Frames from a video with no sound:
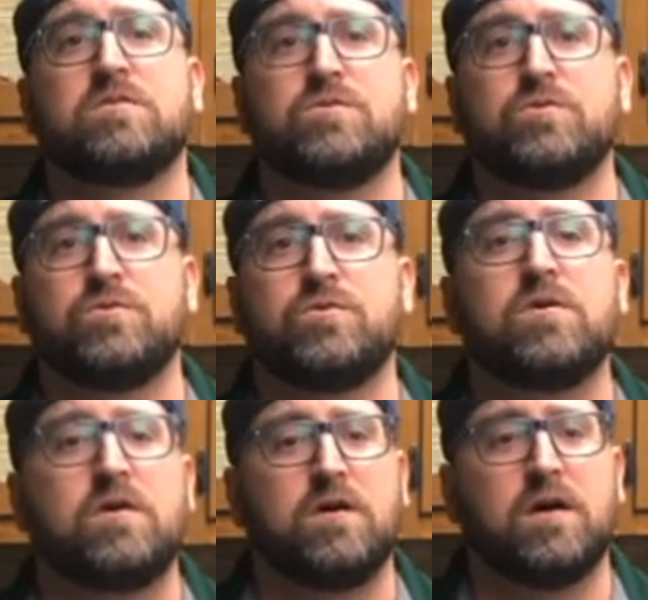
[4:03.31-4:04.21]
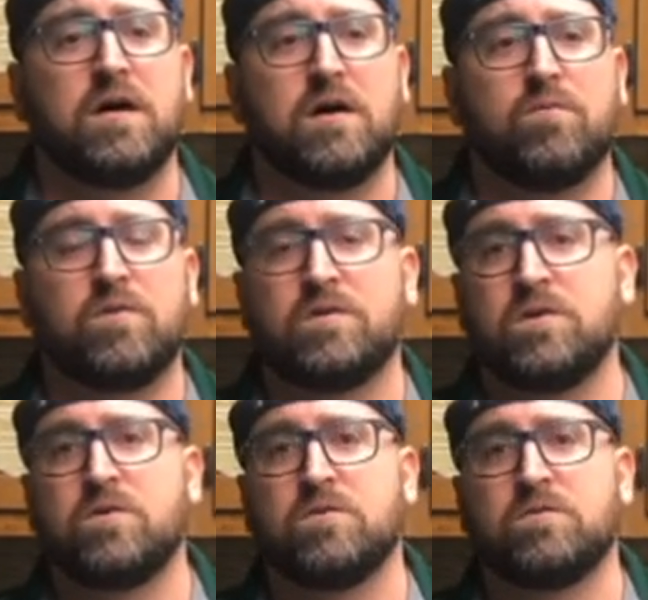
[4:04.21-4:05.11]
to uh, one of the
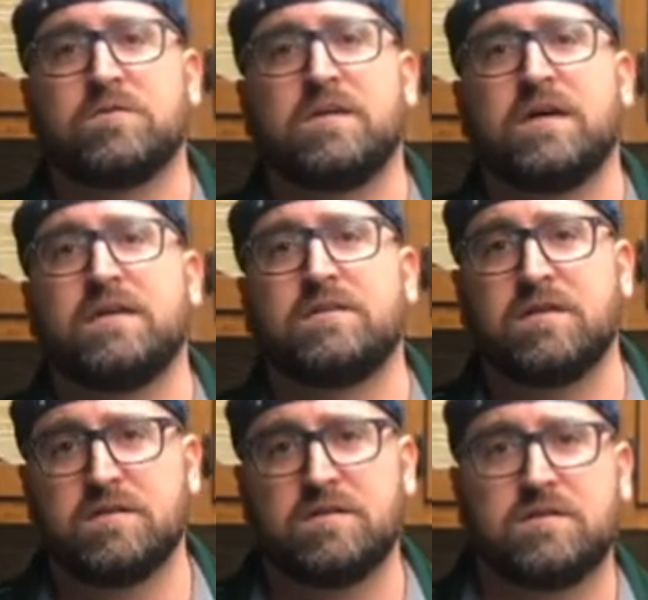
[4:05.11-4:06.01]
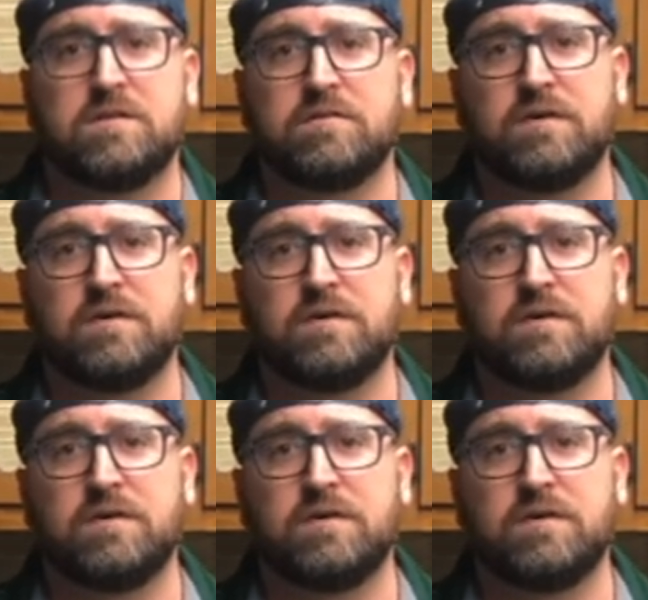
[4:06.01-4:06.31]
girls that does